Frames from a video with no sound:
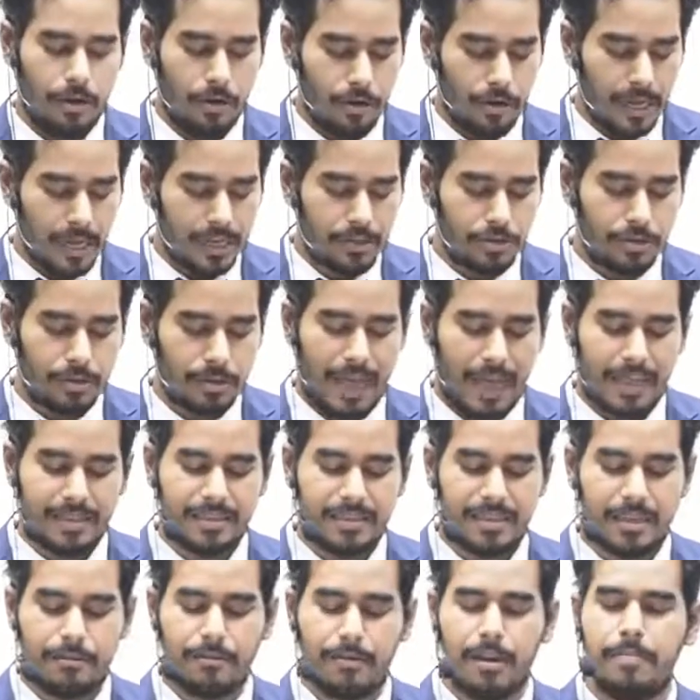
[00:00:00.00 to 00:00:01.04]
Okay, so the
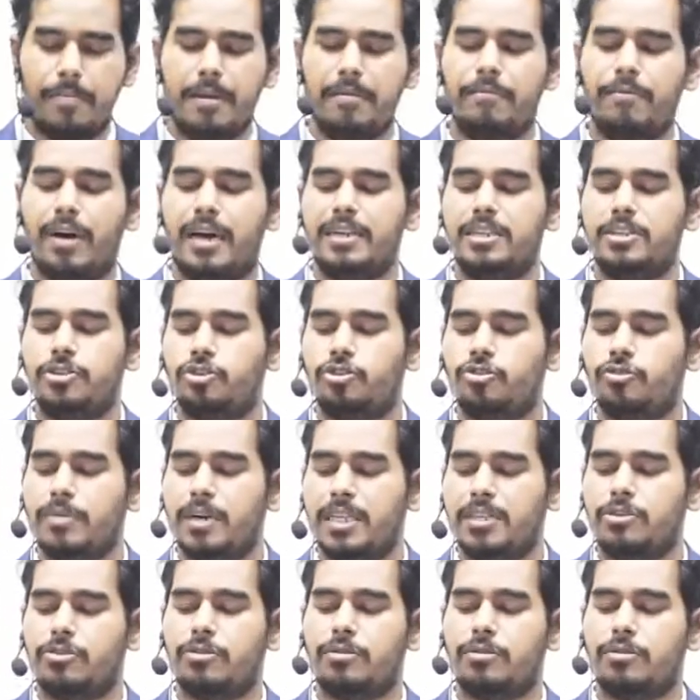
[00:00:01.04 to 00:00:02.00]
answer will be 1:1.